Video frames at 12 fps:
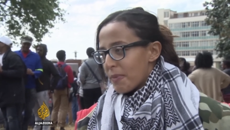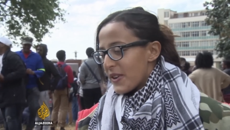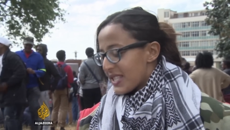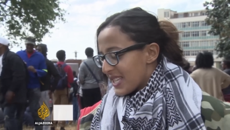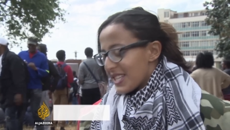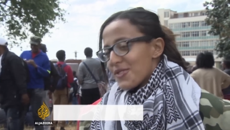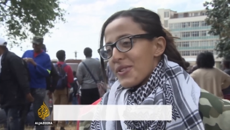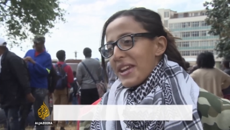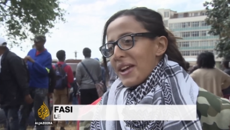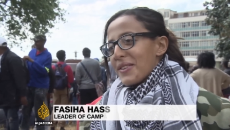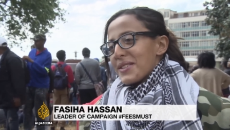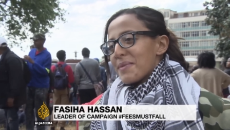President
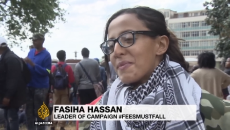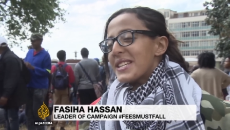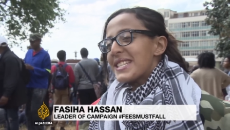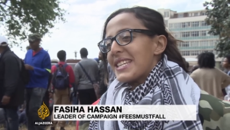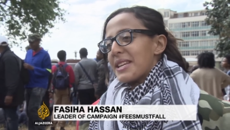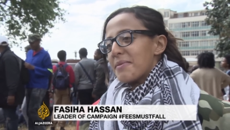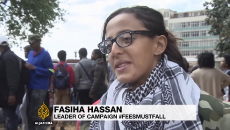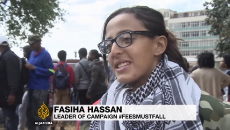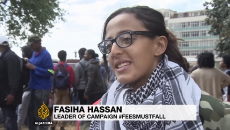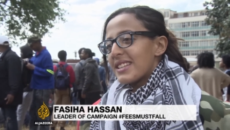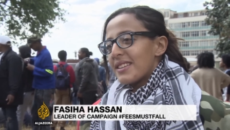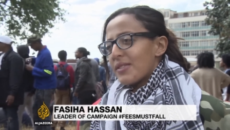read out a press
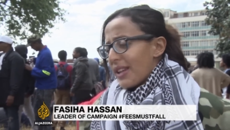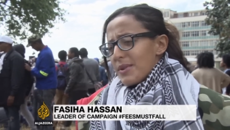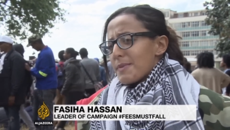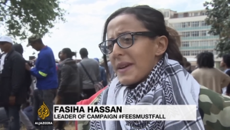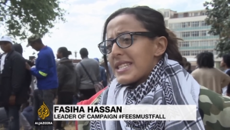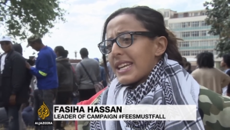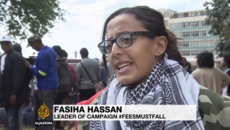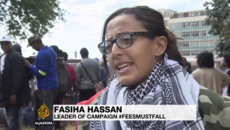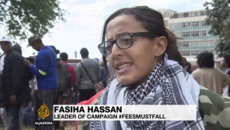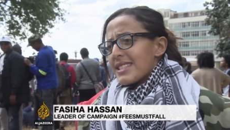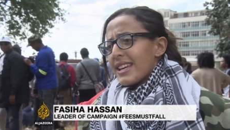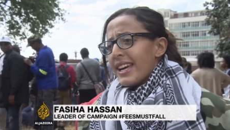statement. That was
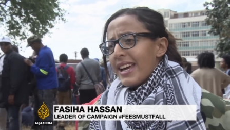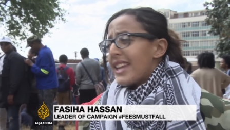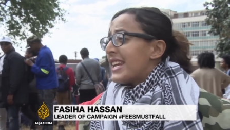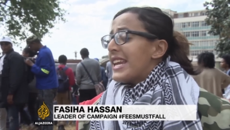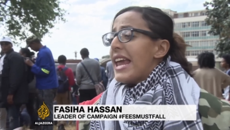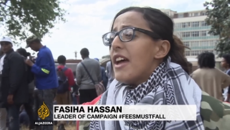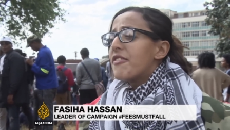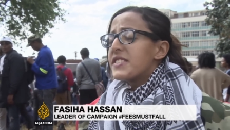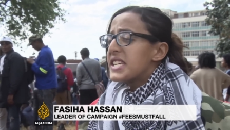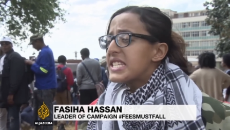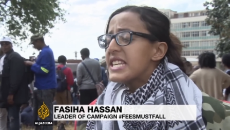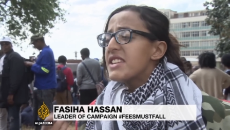basically it. And he left.
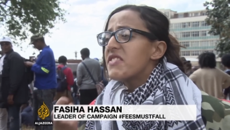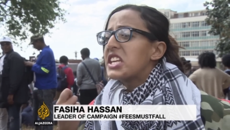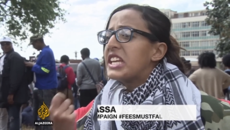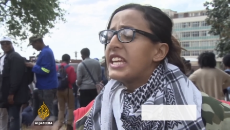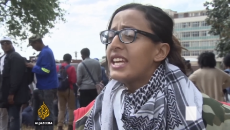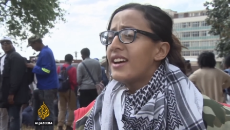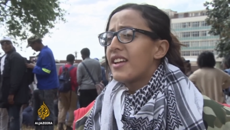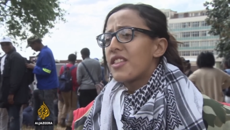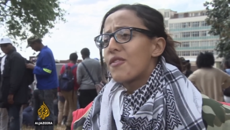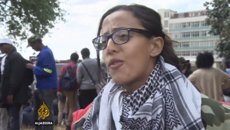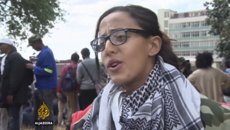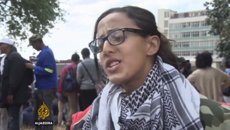He didn't even hear
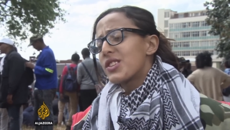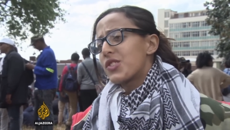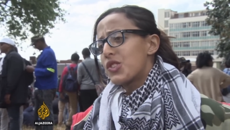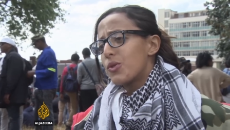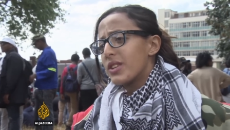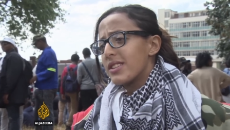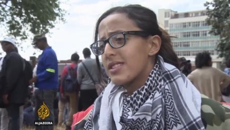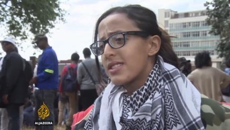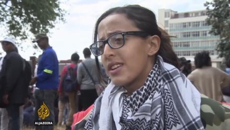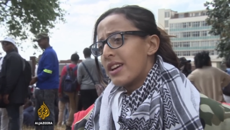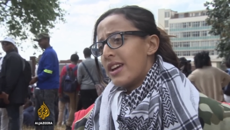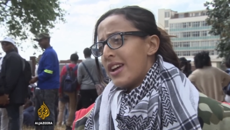the voice of students.
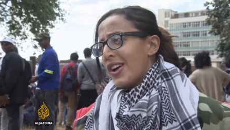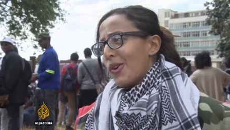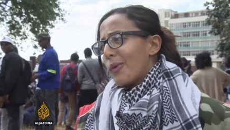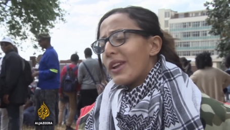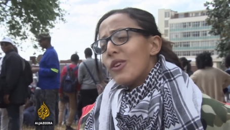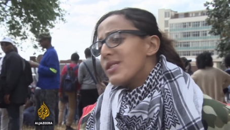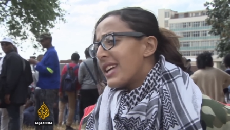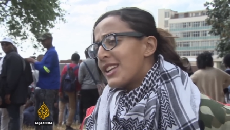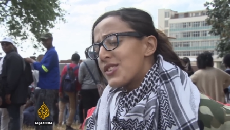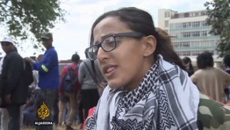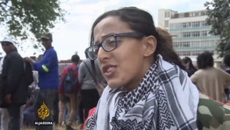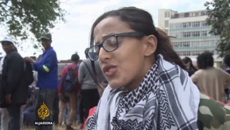We don't take
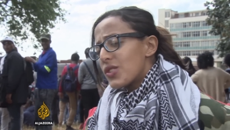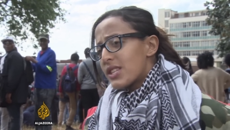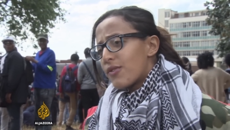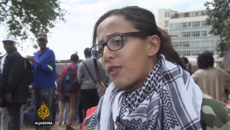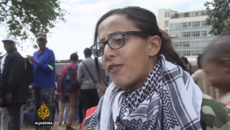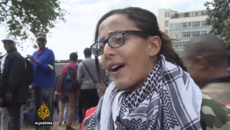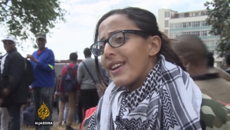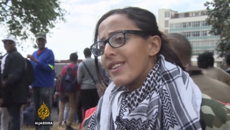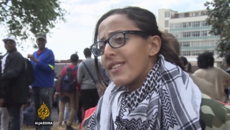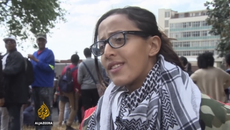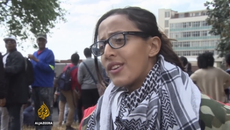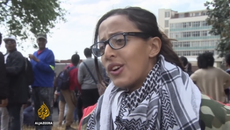to the streets for fun.
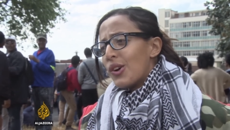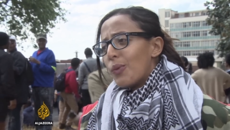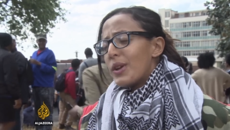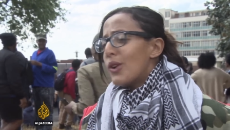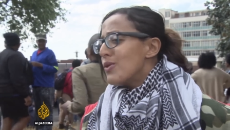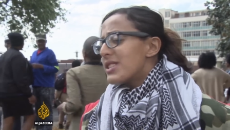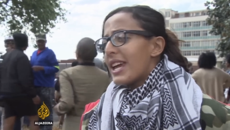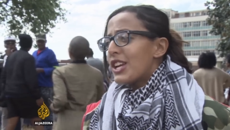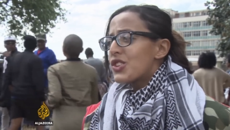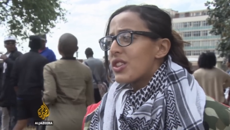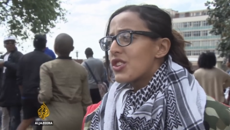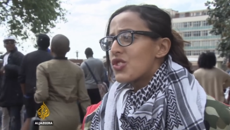We don't take
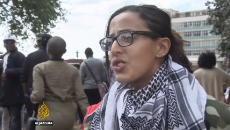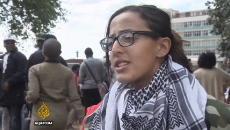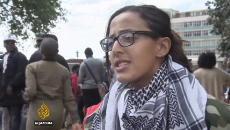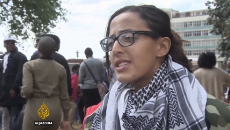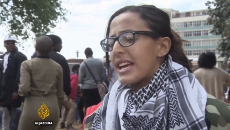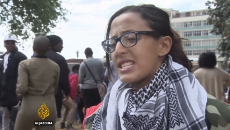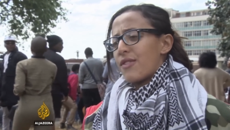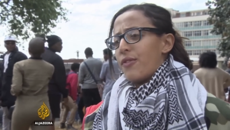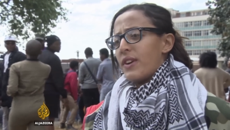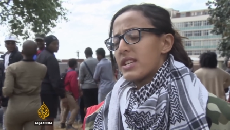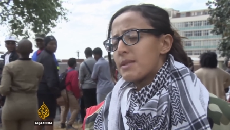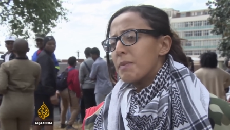to the streets as a
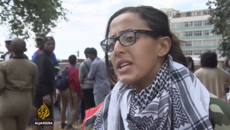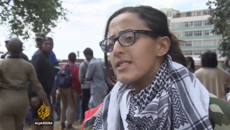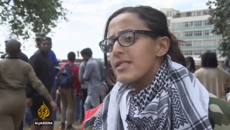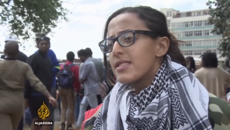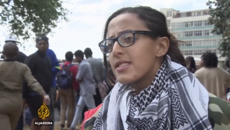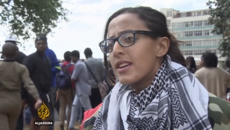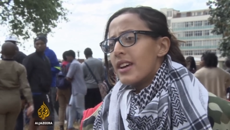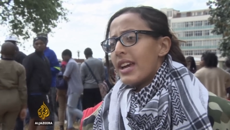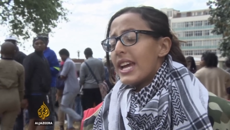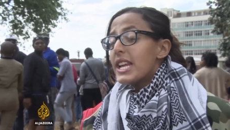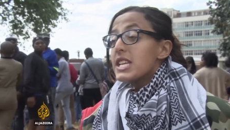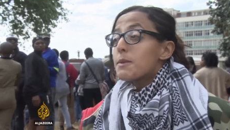first means.
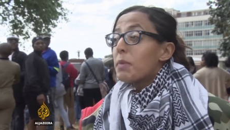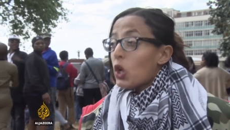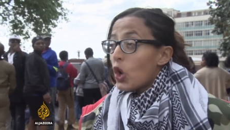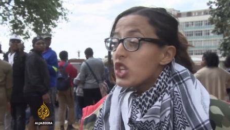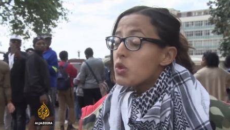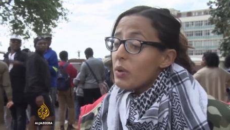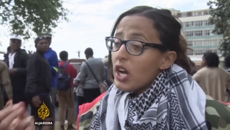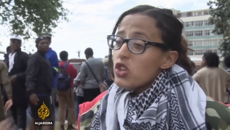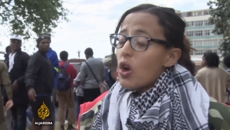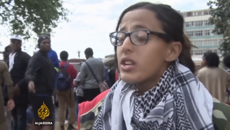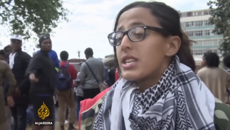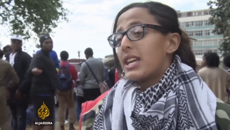It is because we are
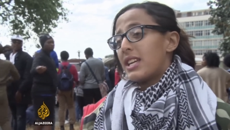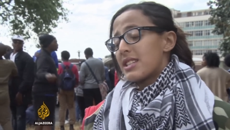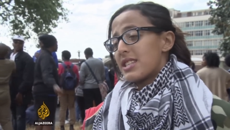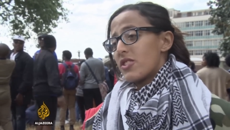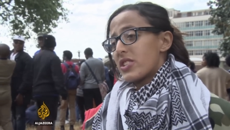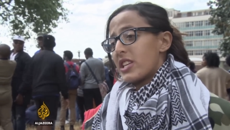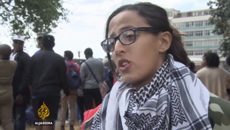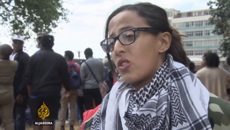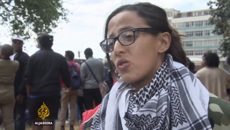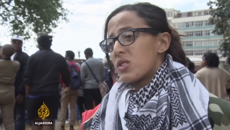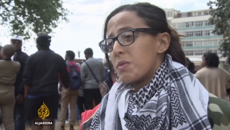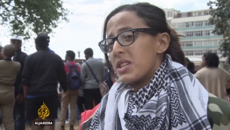not taken seriously in
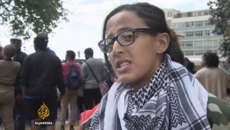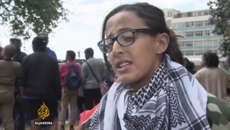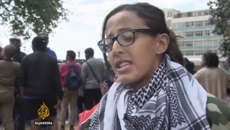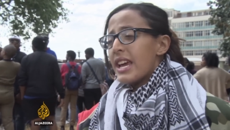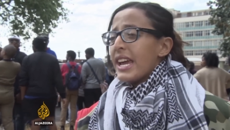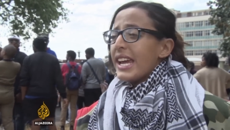those meetings.